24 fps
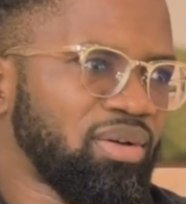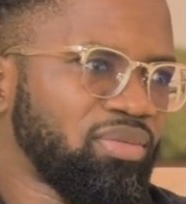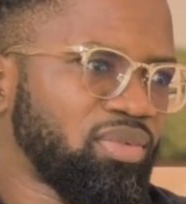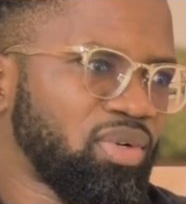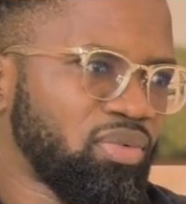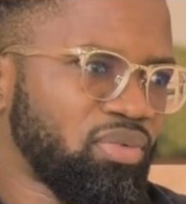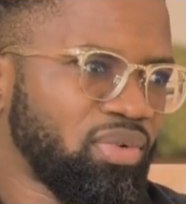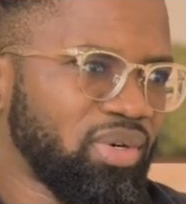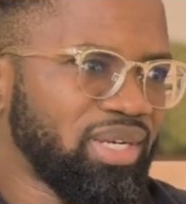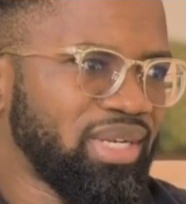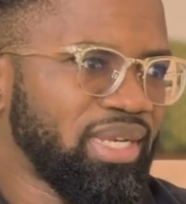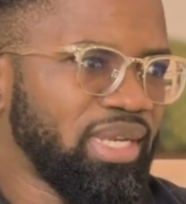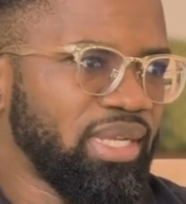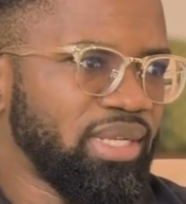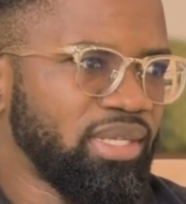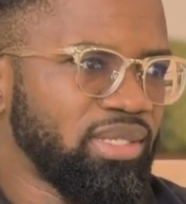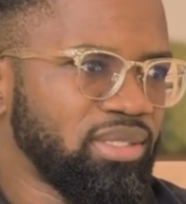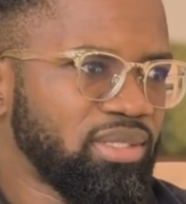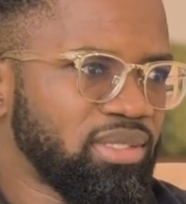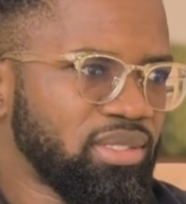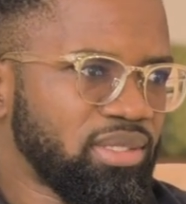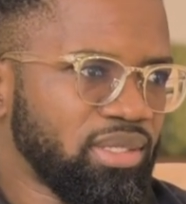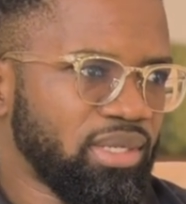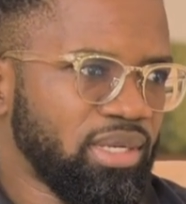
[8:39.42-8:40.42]
have different
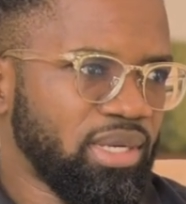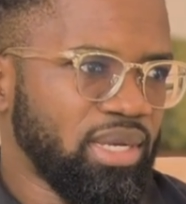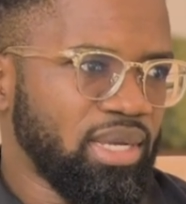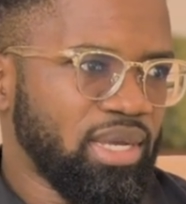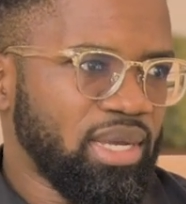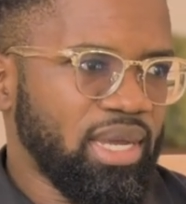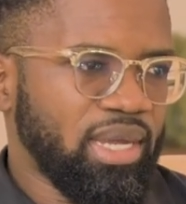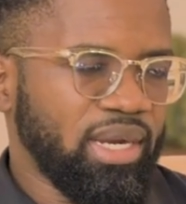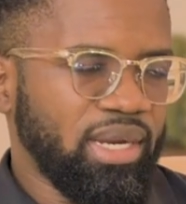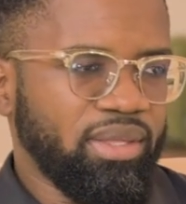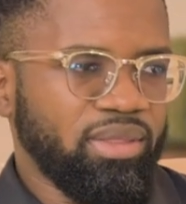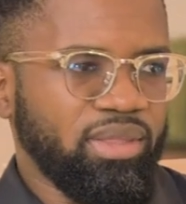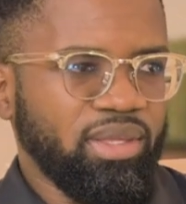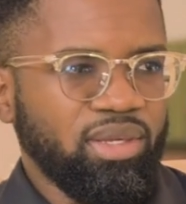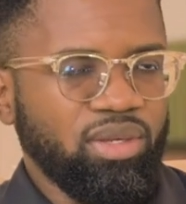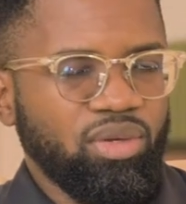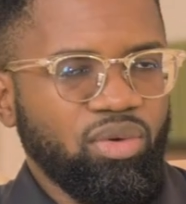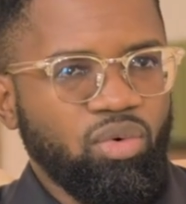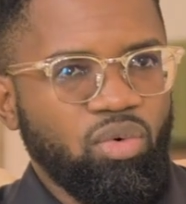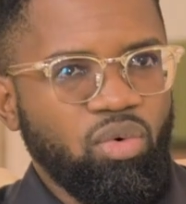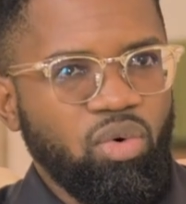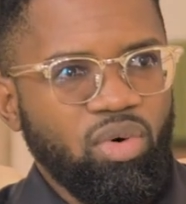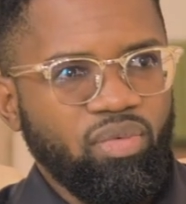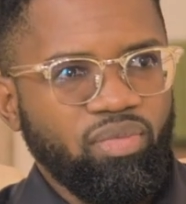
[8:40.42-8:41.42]
needs. And I
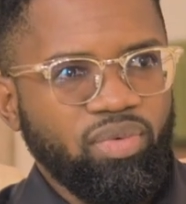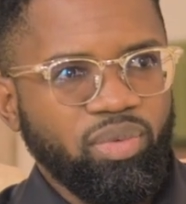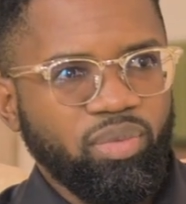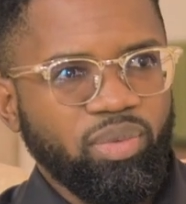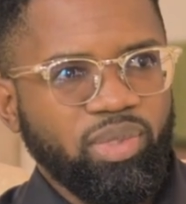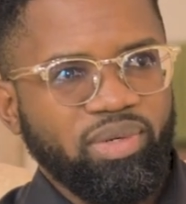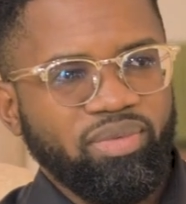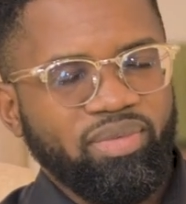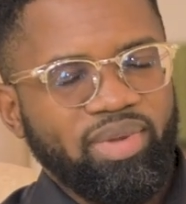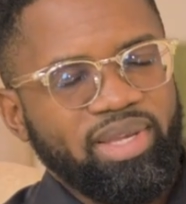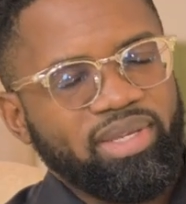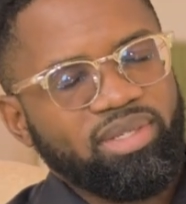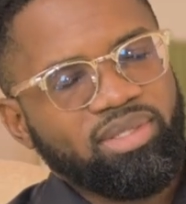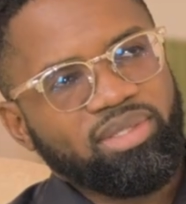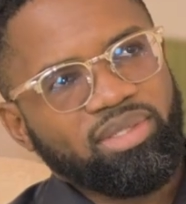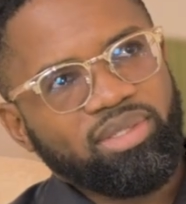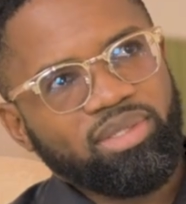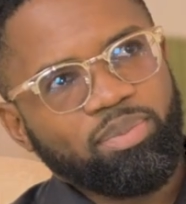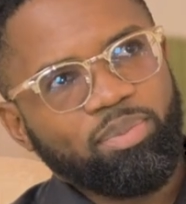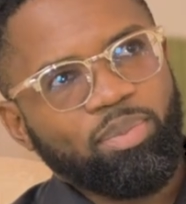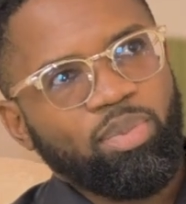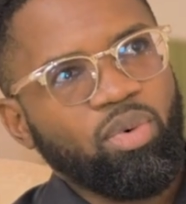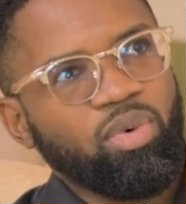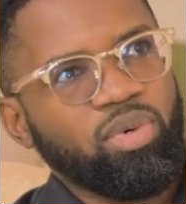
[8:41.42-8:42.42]
think COVID would have
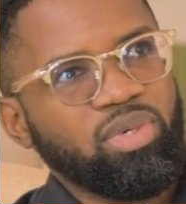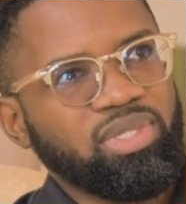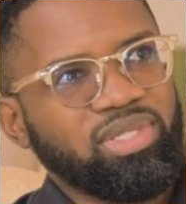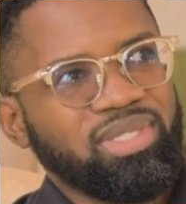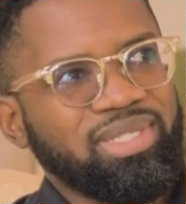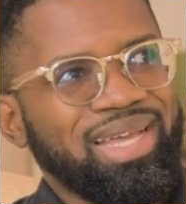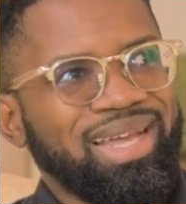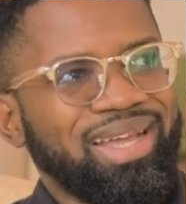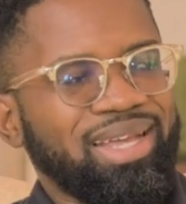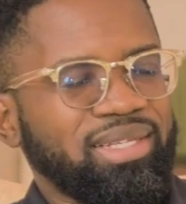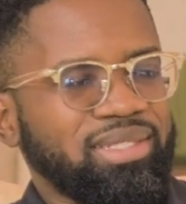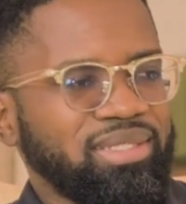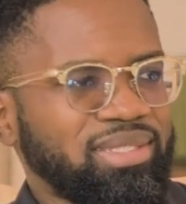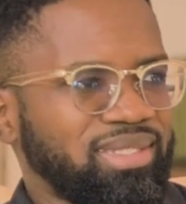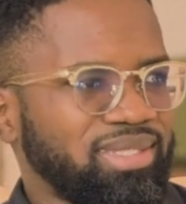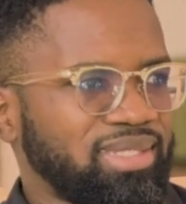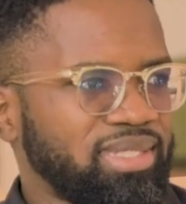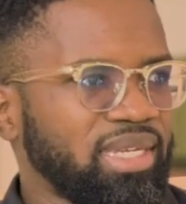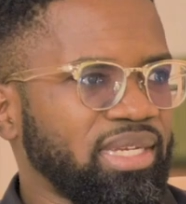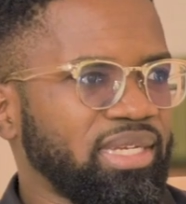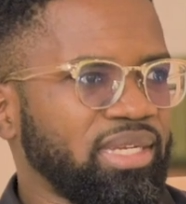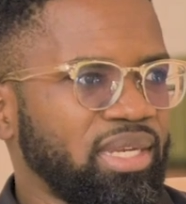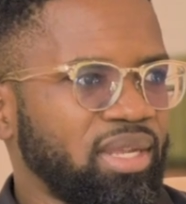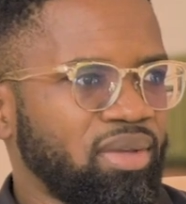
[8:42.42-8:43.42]
exposed that
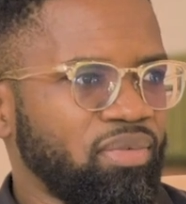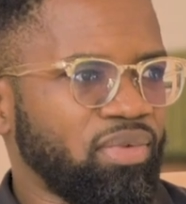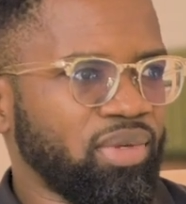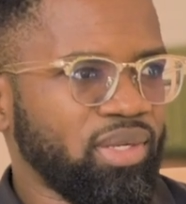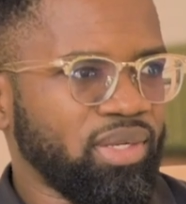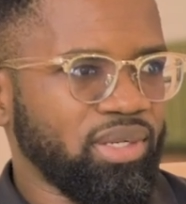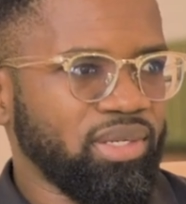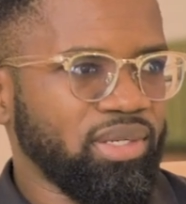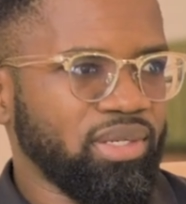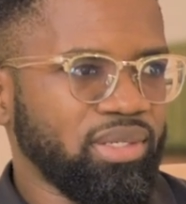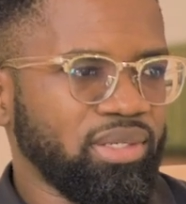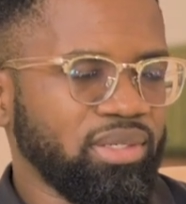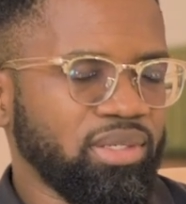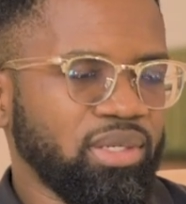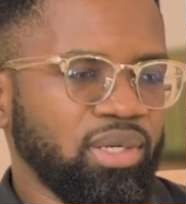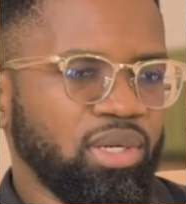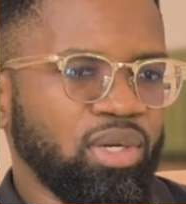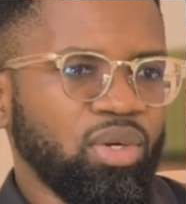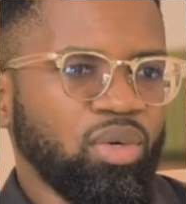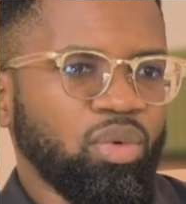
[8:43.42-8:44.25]
significantly,